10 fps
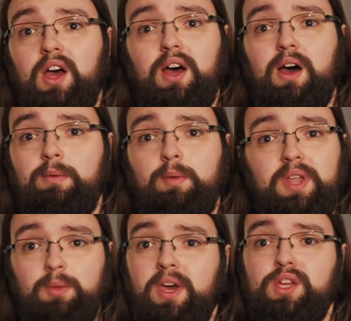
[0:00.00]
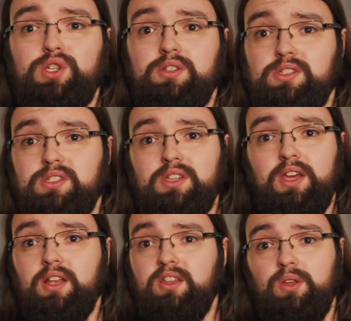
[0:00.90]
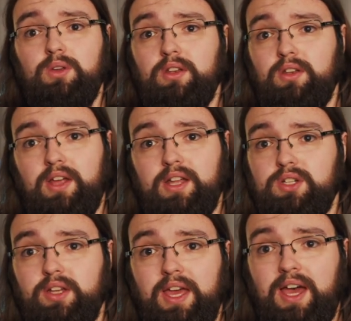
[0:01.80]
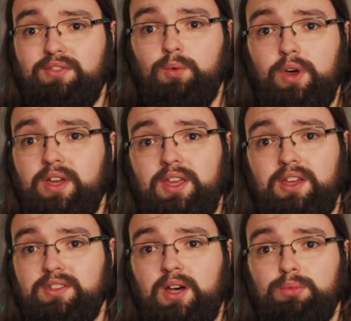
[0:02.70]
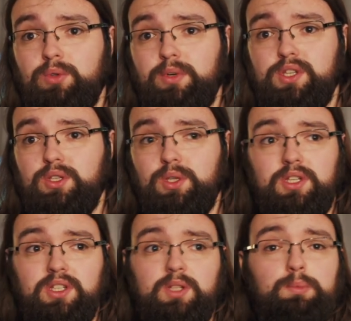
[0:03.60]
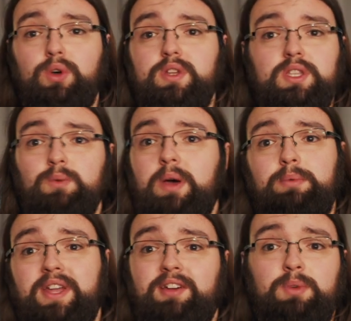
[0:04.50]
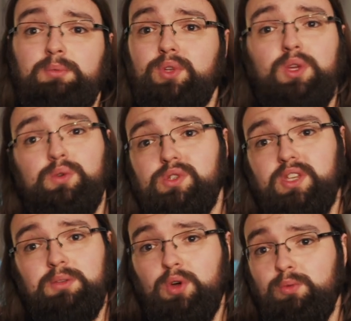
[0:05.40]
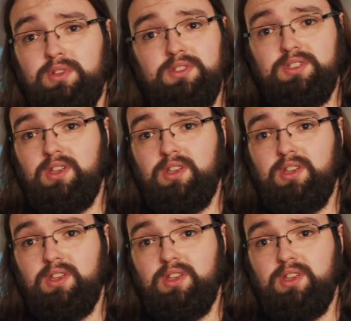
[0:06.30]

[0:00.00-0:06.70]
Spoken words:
a bit of patience, and you can actually have a working example which you can deploy to the web and have people use in moments.